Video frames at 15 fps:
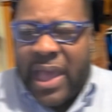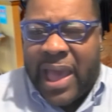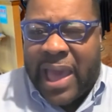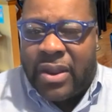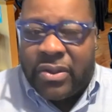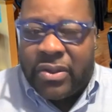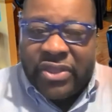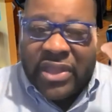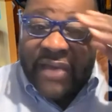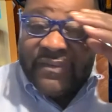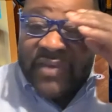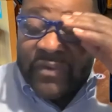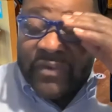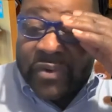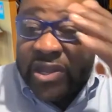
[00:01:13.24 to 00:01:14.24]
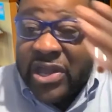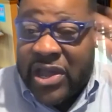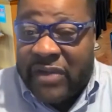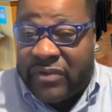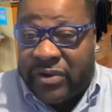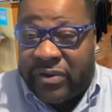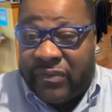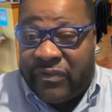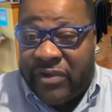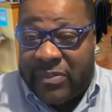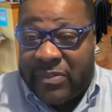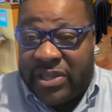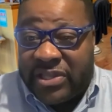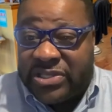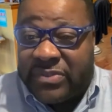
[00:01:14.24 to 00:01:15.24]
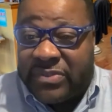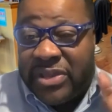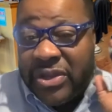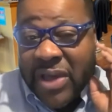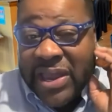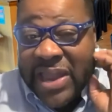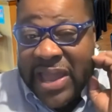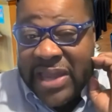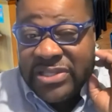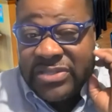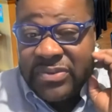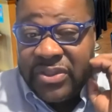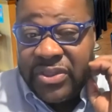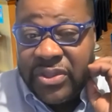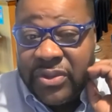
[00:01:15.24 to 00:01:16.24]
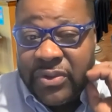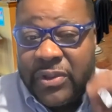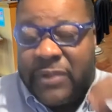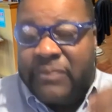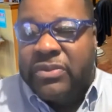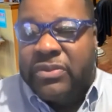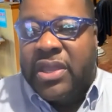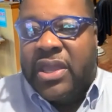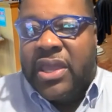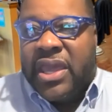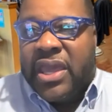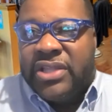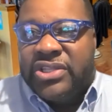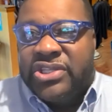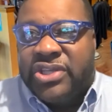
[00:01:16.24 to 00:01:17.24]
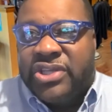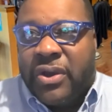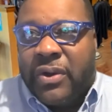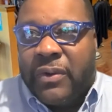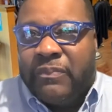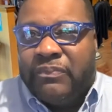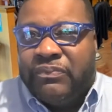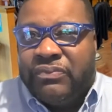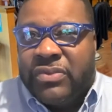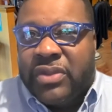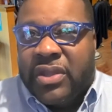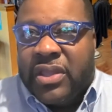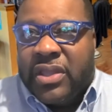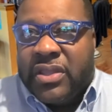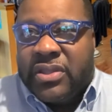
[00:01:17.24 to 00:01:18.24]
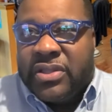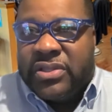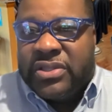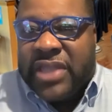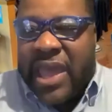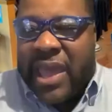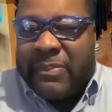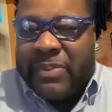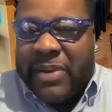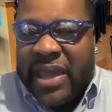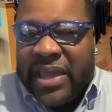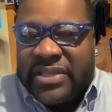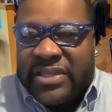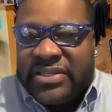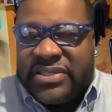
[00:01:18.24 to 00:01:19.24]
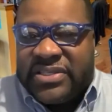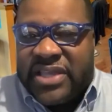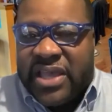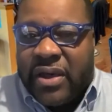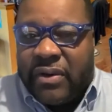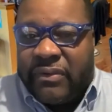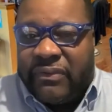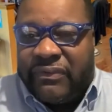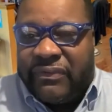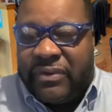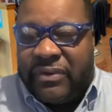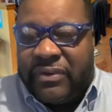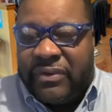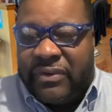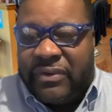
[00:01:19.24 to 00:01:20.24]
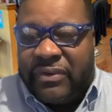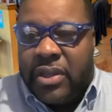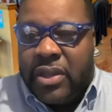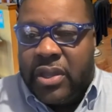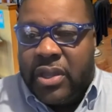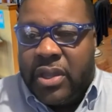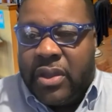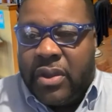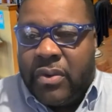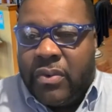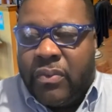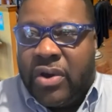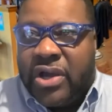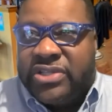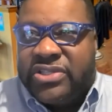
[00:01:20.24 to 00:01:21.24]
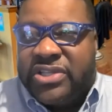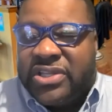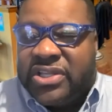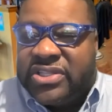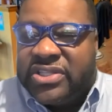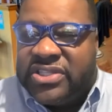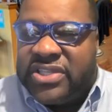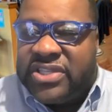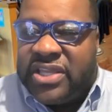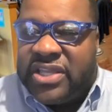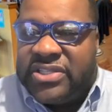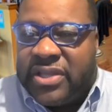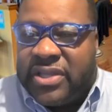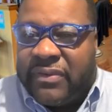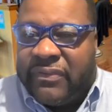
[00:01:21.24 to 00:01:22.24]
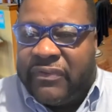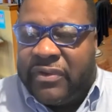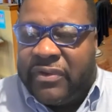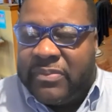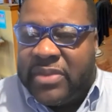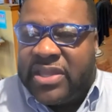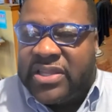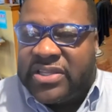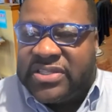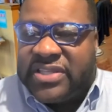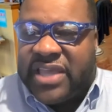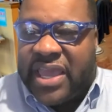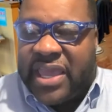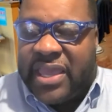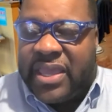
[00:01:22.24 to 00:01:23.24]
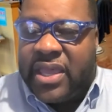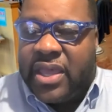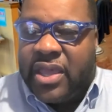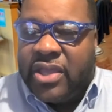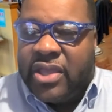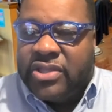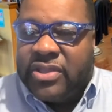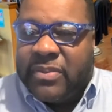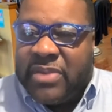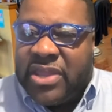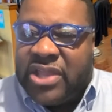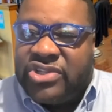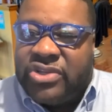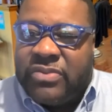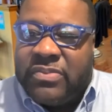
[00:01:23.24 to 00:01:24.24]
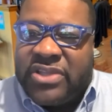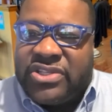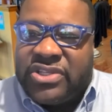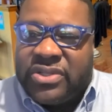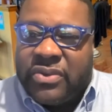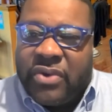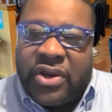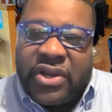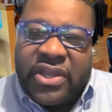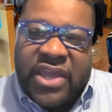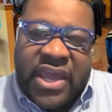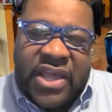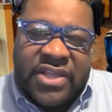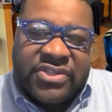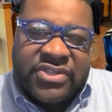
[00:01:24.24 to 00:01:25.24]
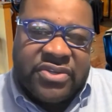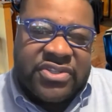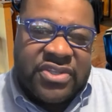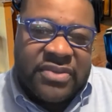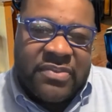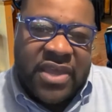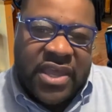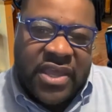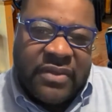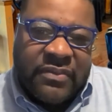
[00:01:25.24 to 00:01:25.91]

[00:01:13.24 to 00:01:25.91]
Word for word: don't think I've ever recovered from it, to be quite honest with you. And so that by itself was an incentive for me to say, the minute you mention the word cancer to me,